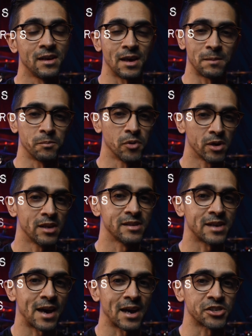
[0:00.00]
and put it
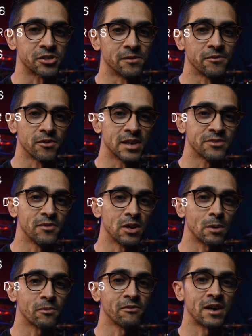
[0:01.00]
into action. For this
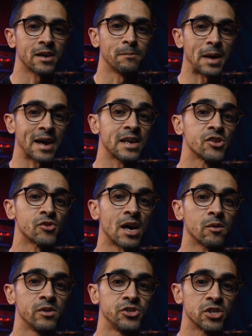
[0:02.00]
video, I'm providing a backing
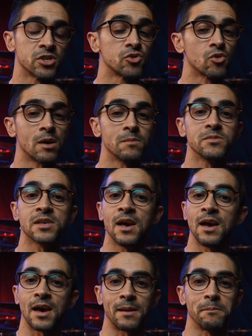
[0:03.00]
track with just drums
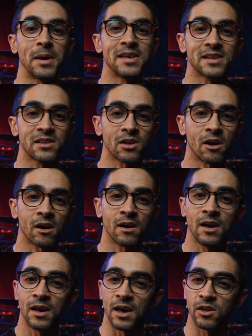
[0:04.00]
and bass guitar,
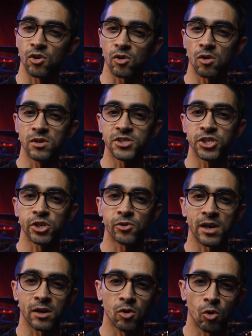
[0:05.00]
and your goal is to
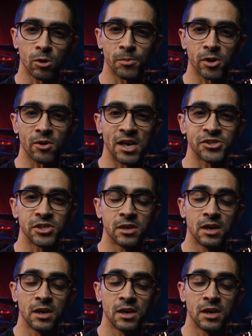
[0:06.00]
create a chord progression